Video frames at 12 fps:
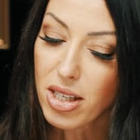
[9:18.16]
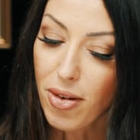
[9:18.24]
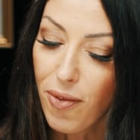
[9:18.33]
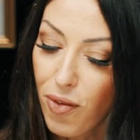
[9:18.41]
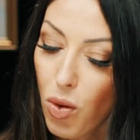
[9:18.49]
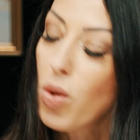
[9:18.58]
to
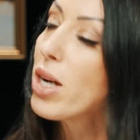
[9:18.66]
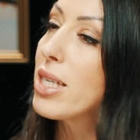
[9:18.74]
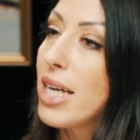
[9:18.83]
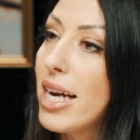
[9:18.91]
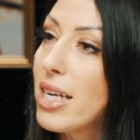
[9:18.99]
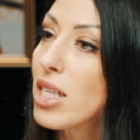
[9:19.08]
4
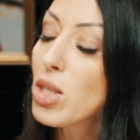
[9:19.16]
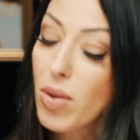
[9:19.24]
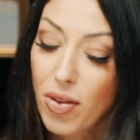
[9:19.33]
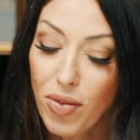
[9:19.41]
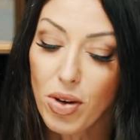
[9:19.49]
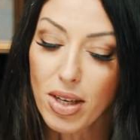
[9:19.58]
containers
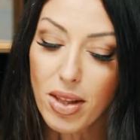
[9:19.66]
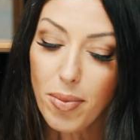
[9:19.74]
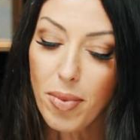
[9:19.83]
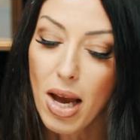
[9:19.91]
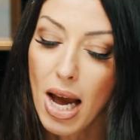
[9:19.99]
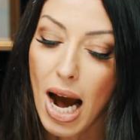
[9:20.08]
with food in them,